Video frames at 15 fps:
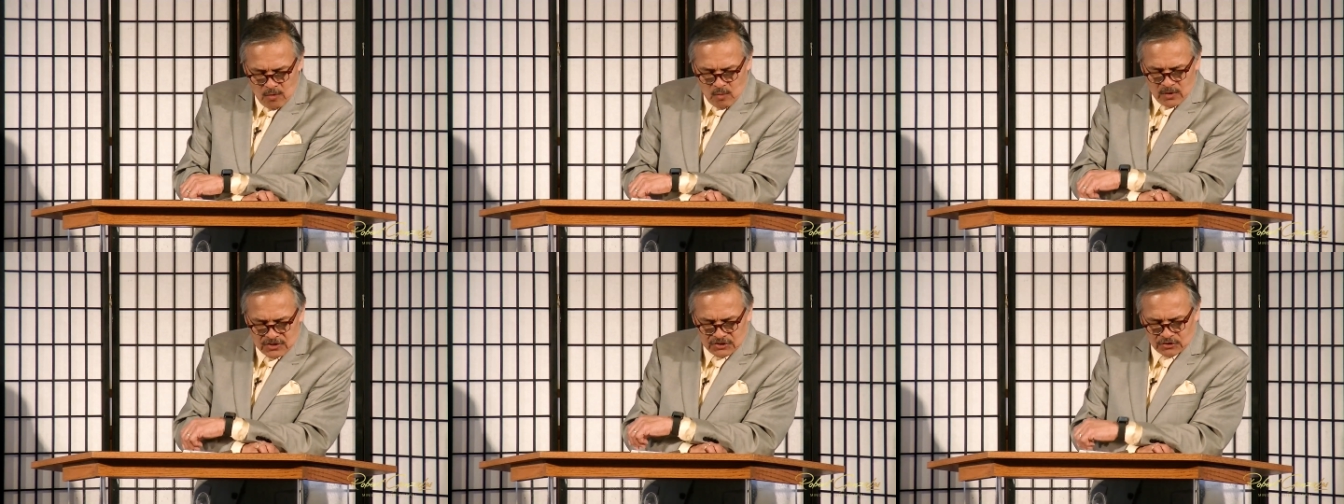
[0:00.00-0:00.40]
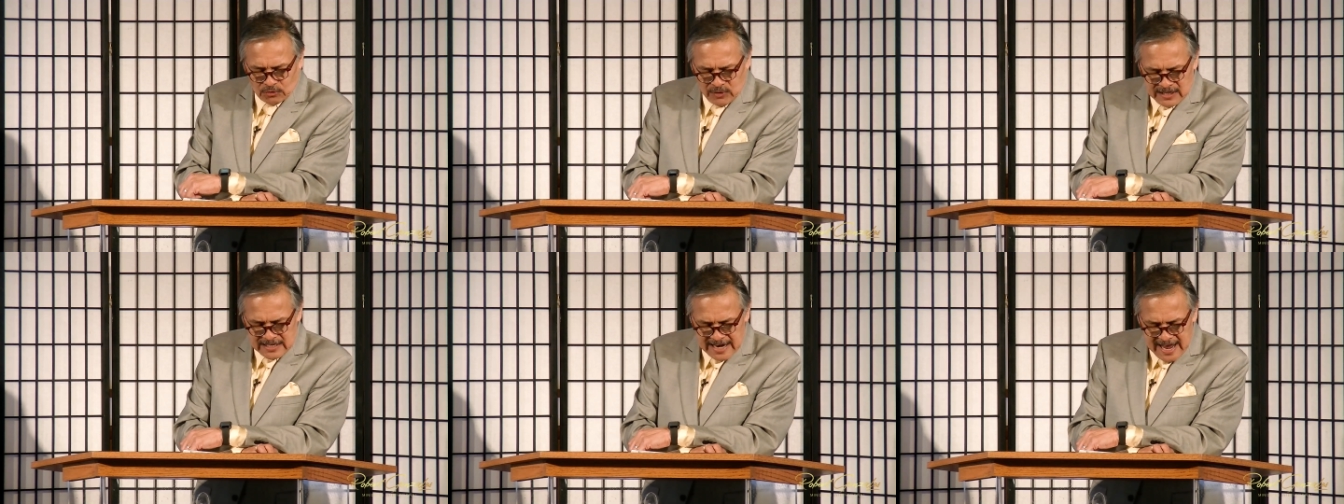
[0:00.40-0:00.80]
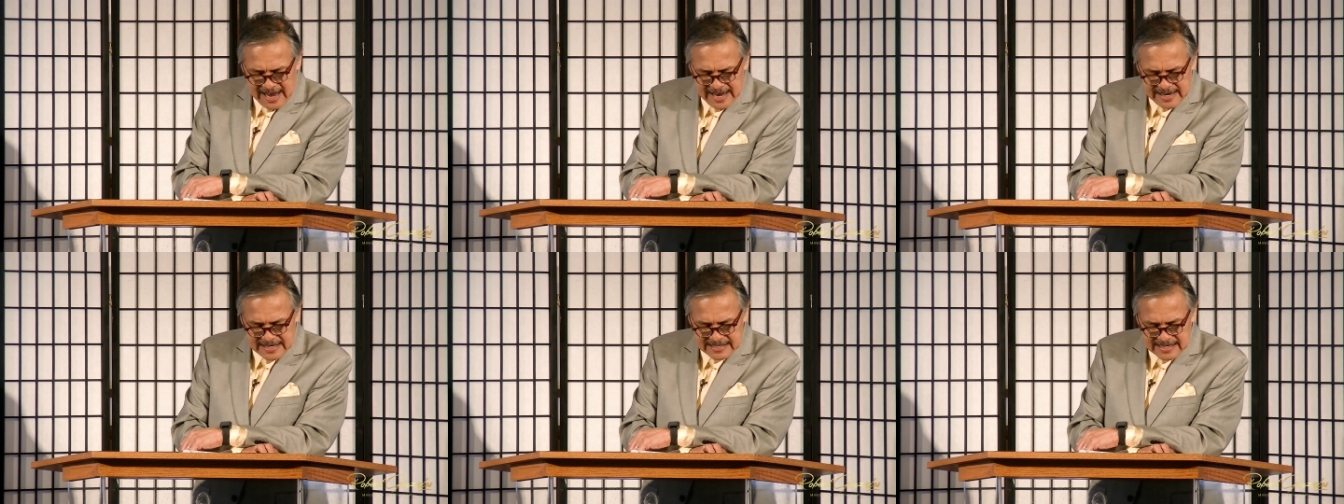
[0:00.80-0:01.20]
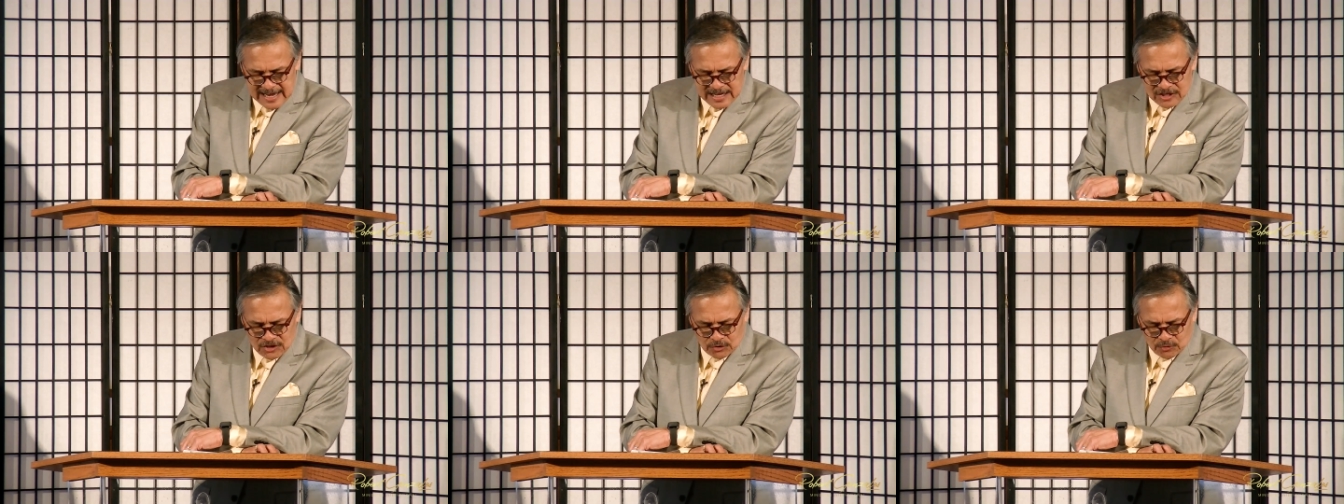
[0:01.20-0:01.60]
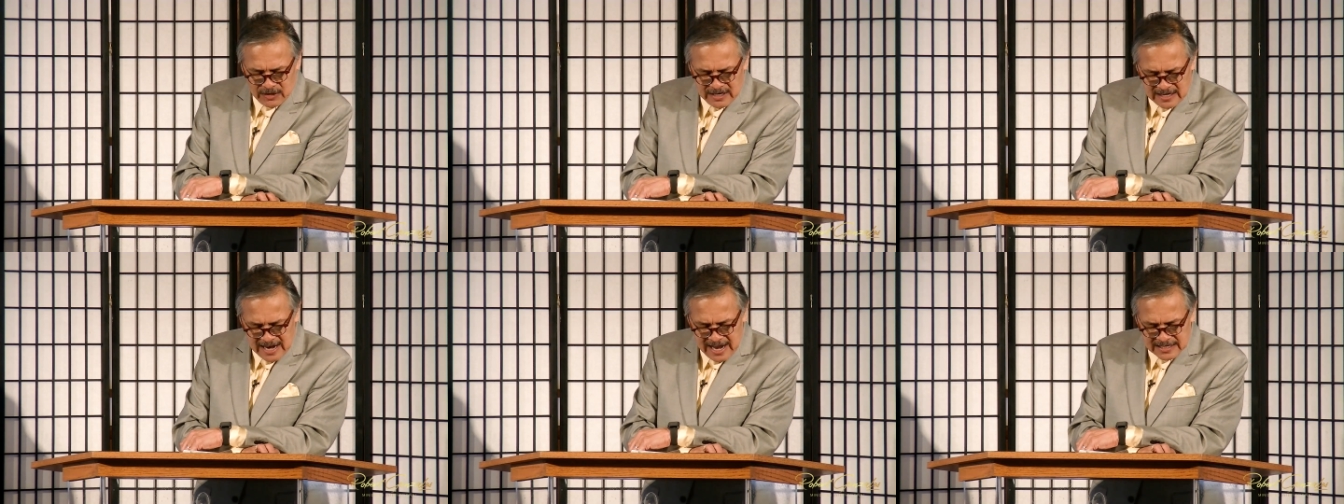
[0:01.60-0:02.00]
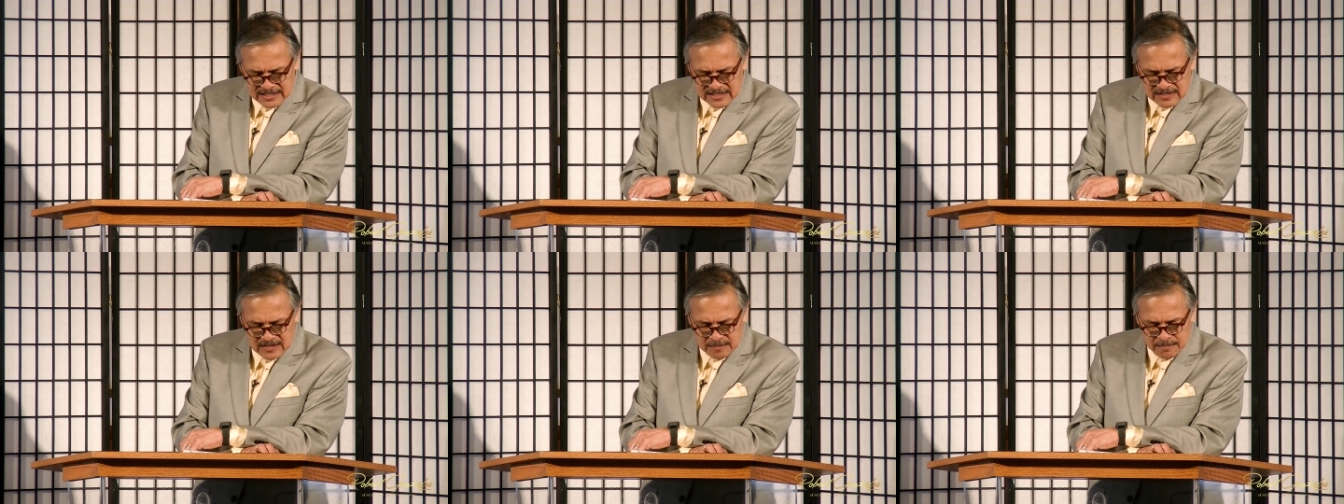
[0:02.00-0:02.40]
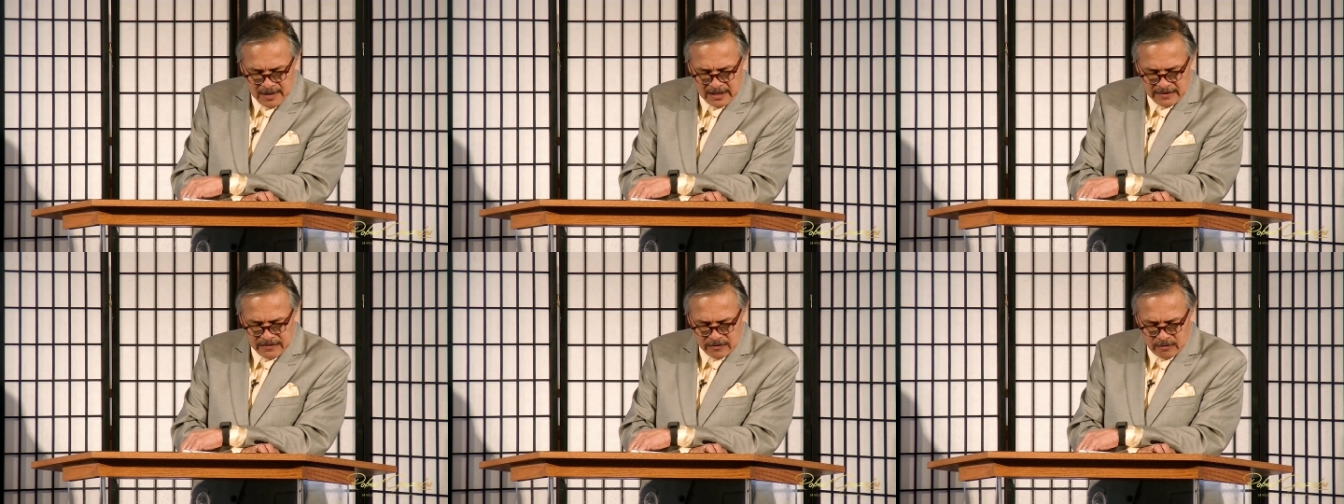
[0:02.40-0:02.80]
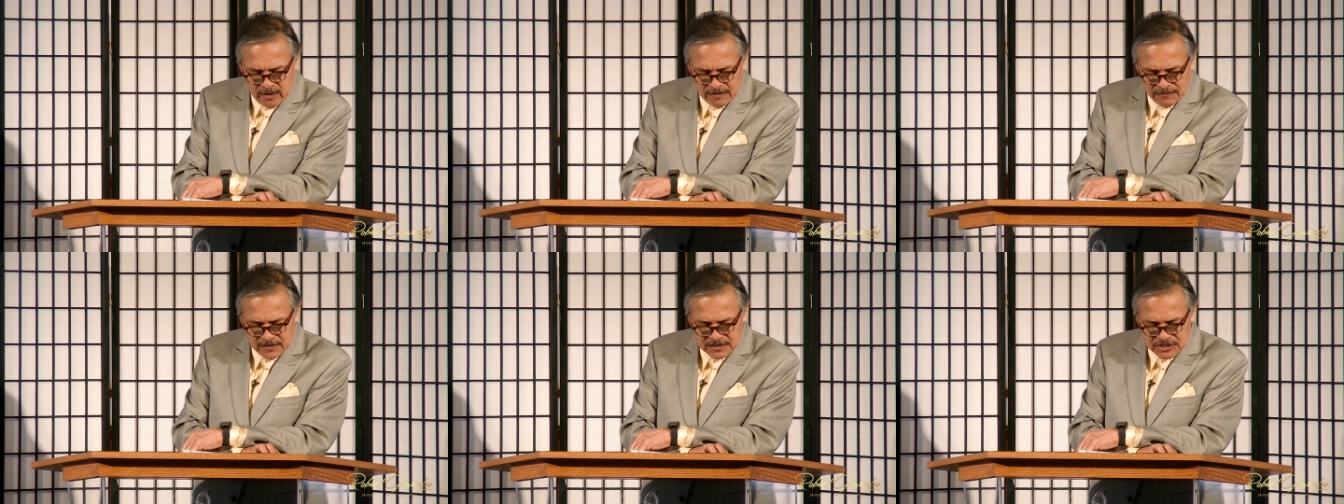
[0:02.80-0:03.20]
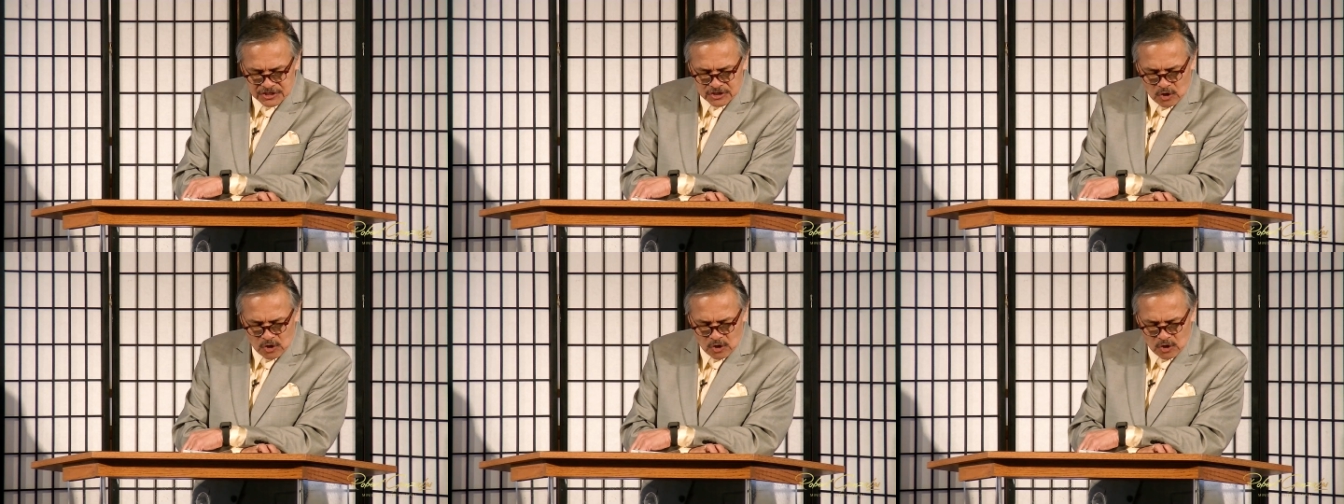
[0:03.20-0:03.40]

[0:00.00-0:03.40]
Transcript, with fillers: was 3 days and 3 nights in the belly of the great fish,